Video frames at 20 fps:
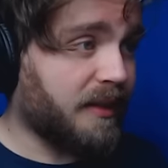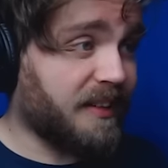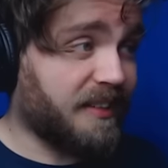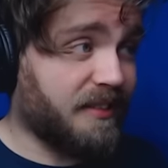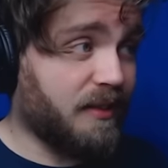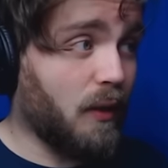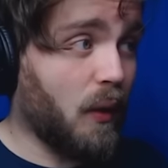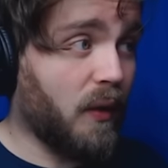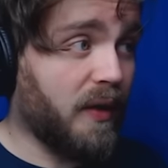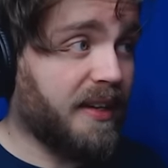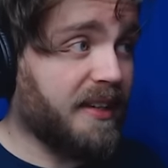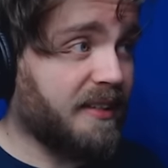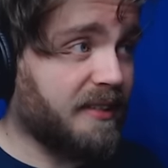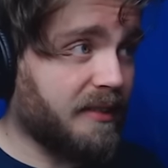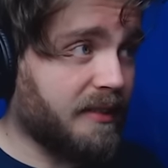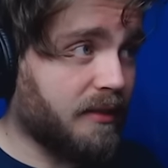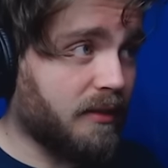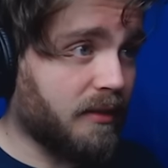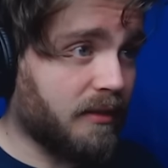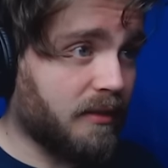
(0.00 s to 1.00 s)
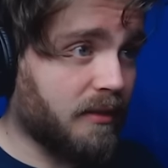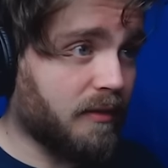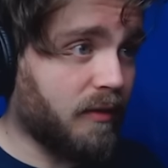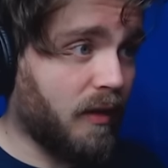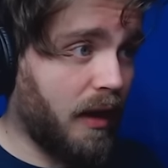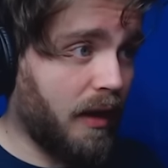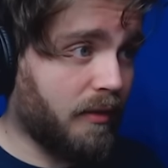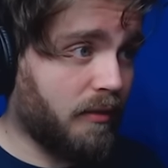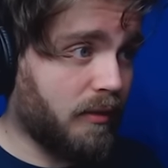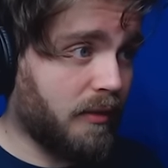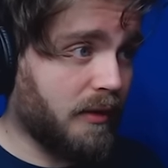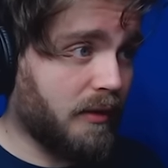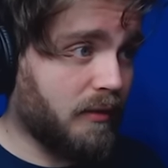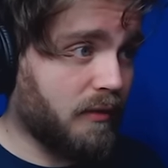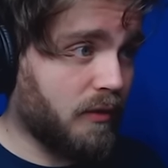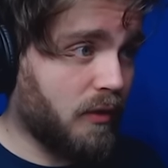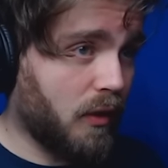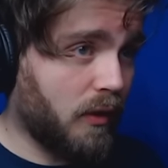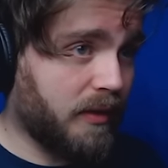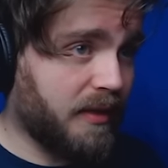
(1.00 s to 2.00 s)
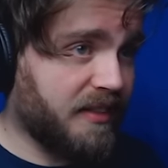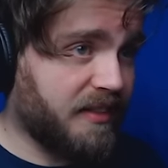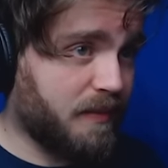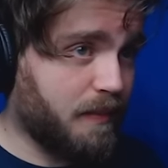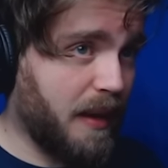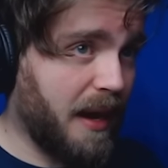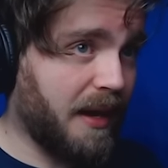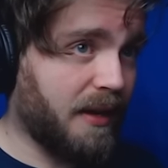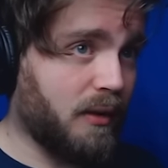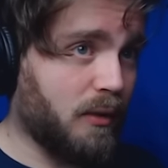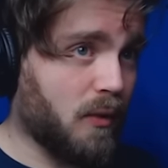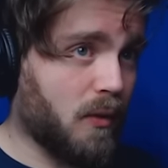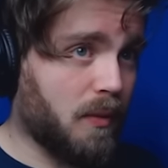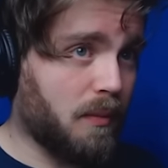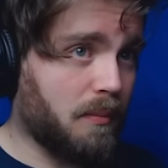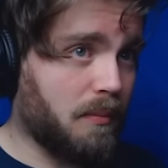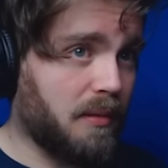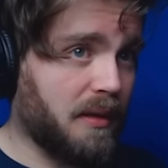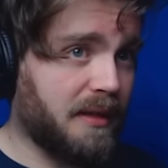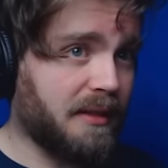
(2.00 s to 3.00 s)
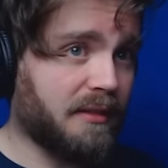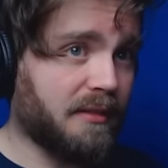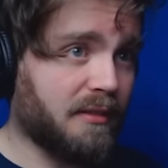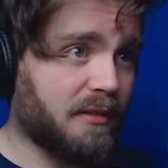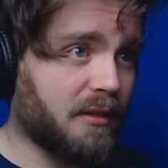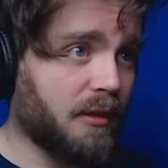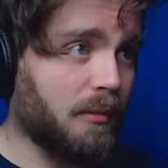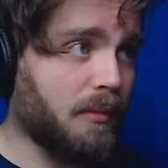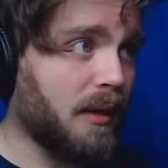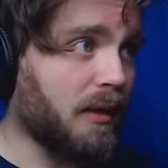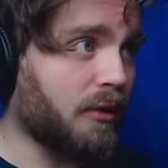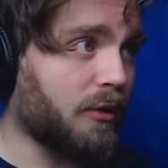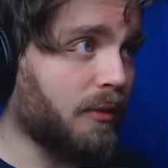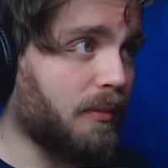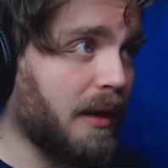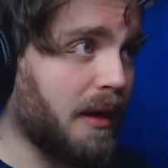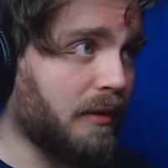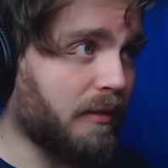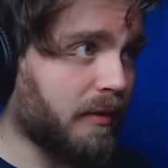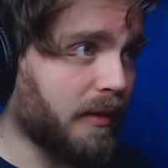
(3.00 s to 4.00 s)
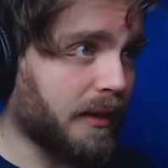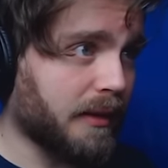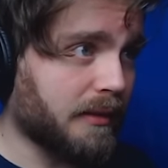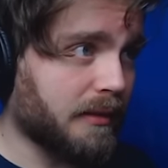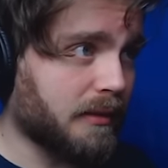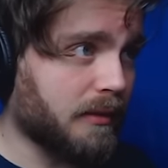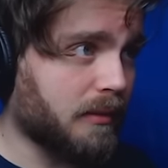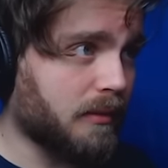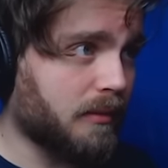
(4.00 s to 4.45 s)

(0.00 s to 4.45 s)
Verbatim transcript: It's not easy to survive when you've got this man who complains so much about things.